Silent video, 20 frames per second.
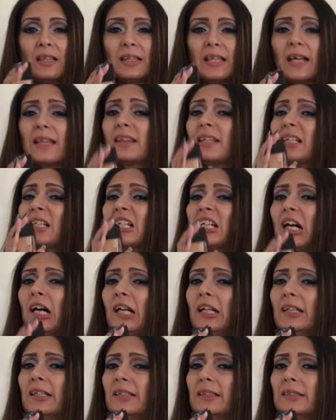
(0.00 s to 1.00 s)
that the
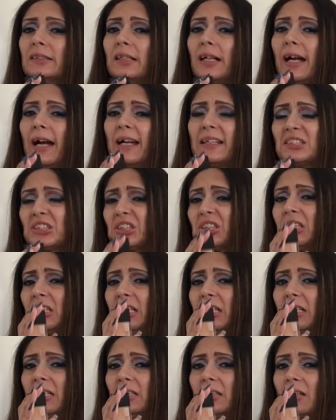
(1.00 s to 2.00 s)
color
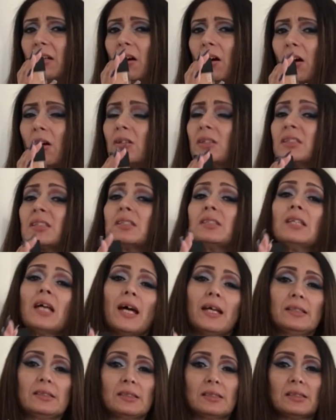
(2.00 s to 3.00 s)
actually
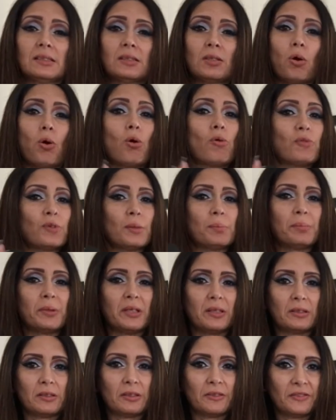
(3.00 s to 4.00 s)
oxidizes over a
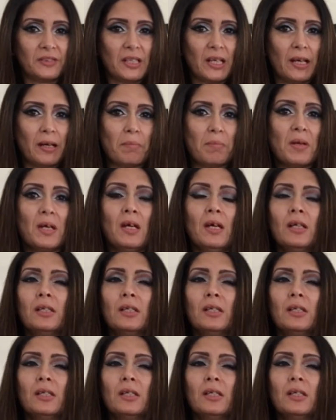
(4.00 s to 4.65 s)
period of time.